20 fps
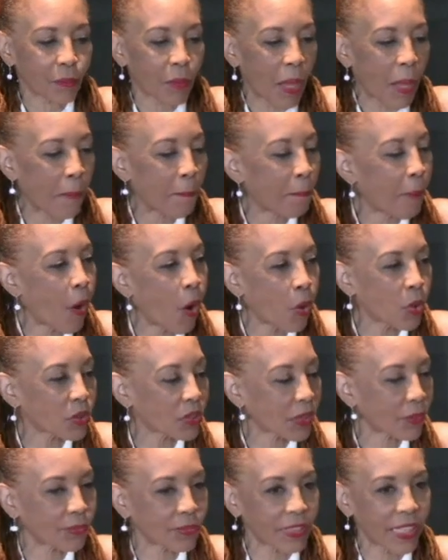
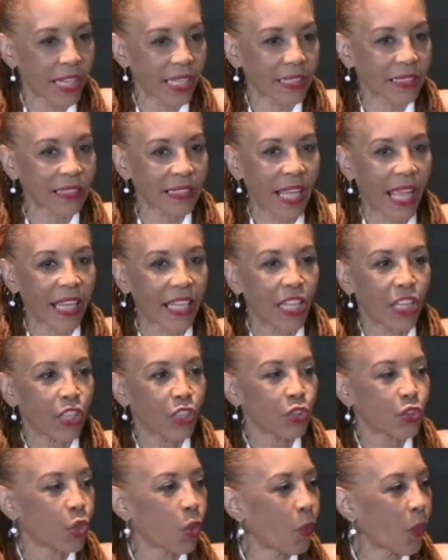impulsive tics, like
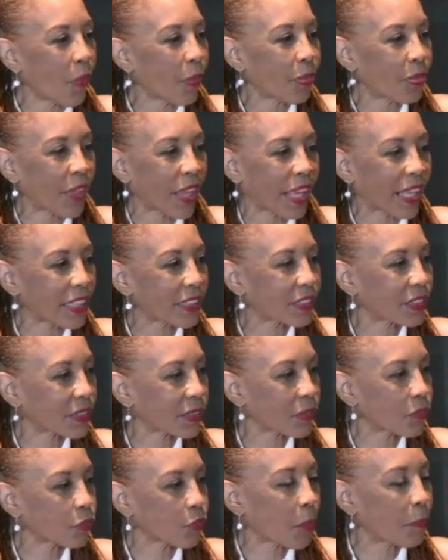doing
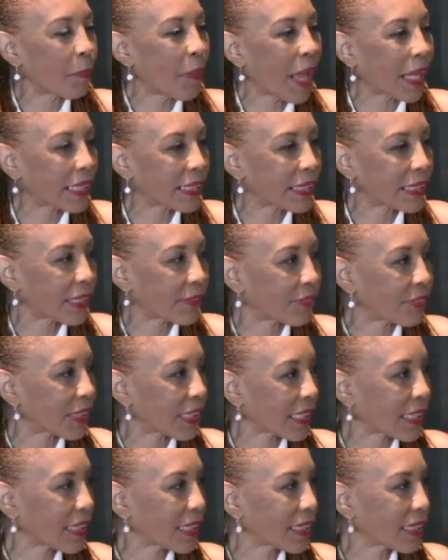things
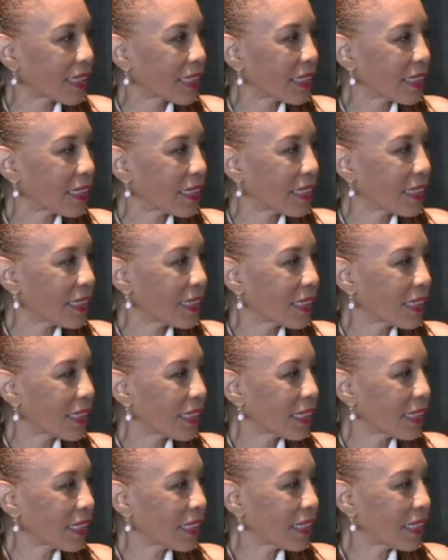repetitively.
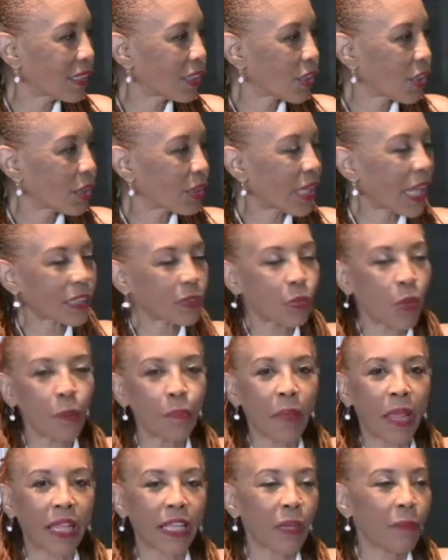That's
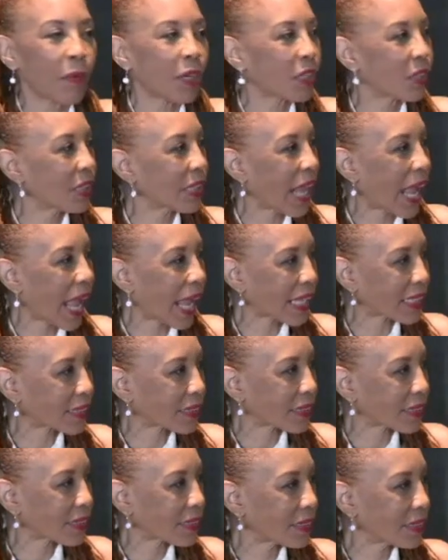what makes him a good
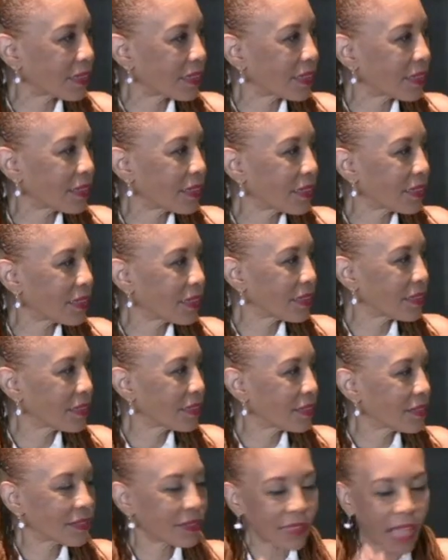actor.
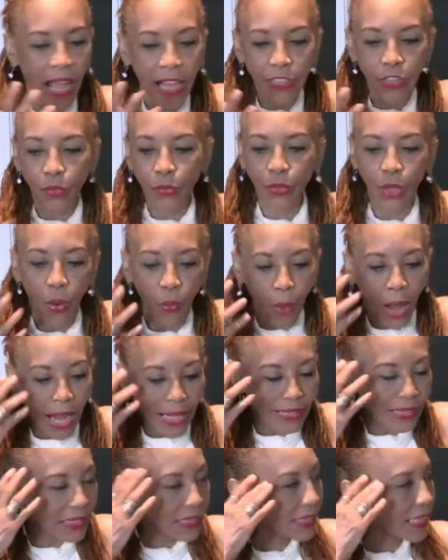I don't know.
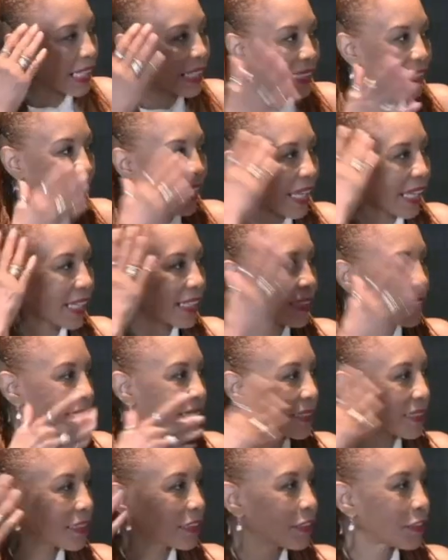I just get
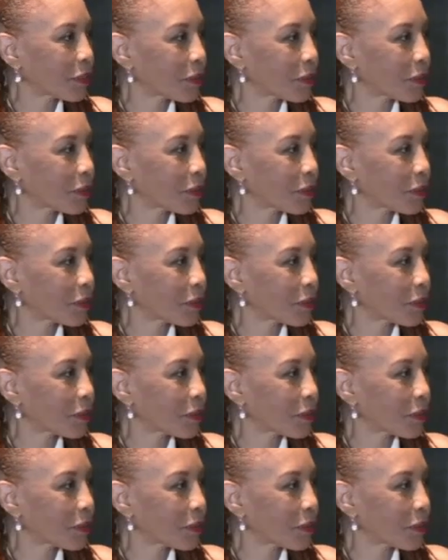tics.